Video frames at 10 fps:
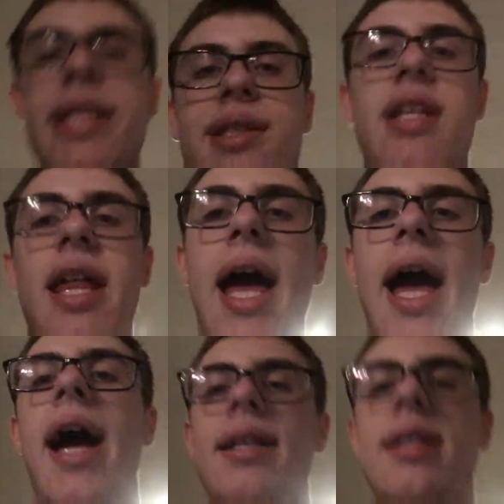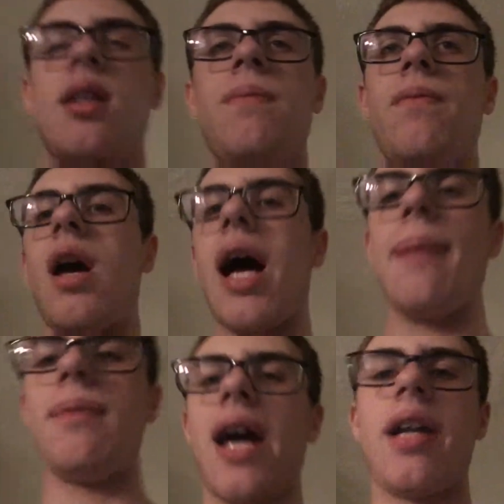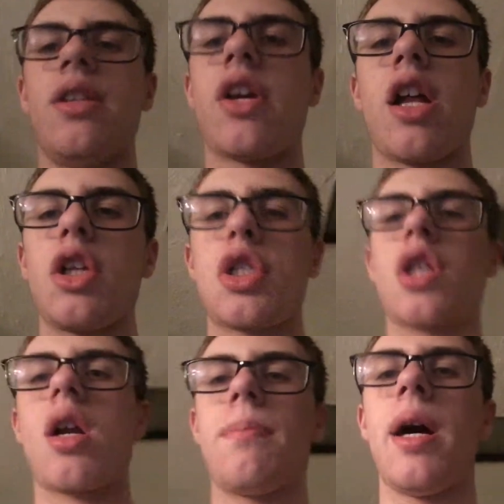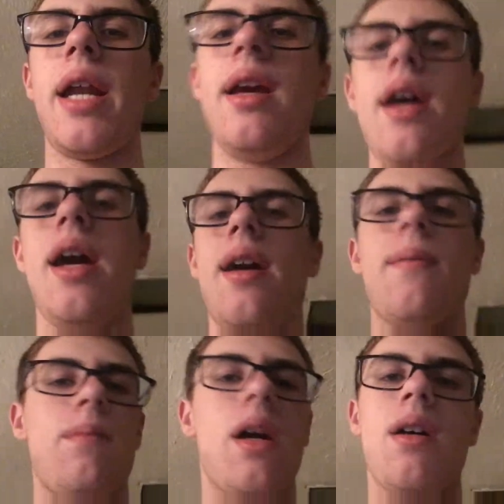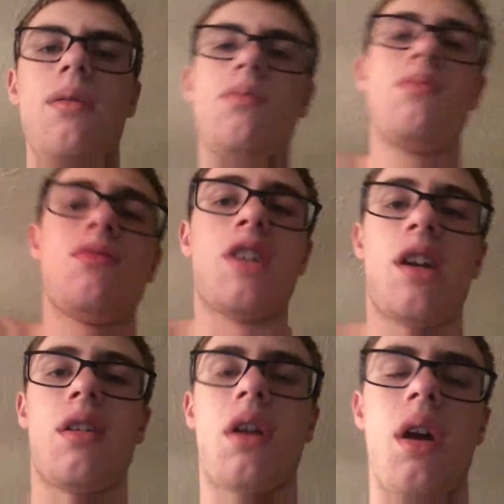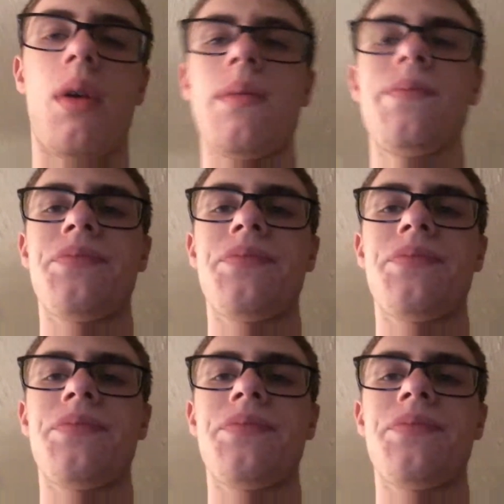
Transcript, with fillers: see that. I'm not entirely sure, but I don't know.